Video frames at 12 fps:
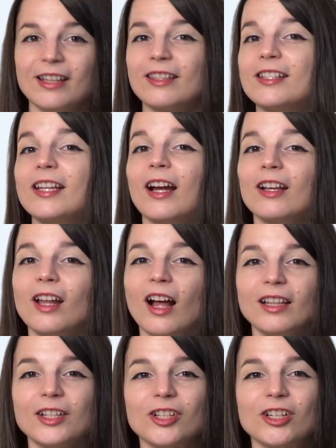the
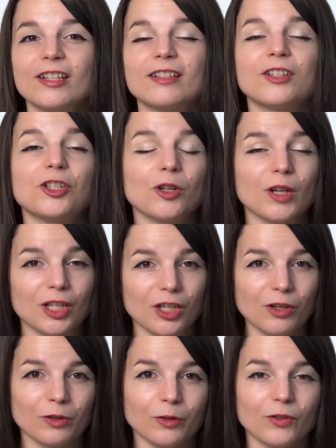technologies that you can
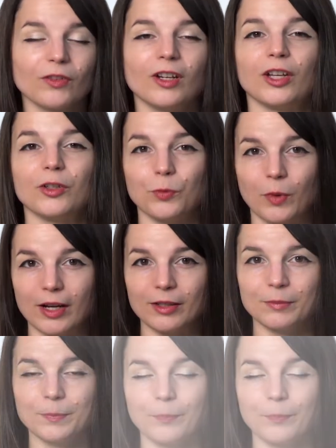use for each one.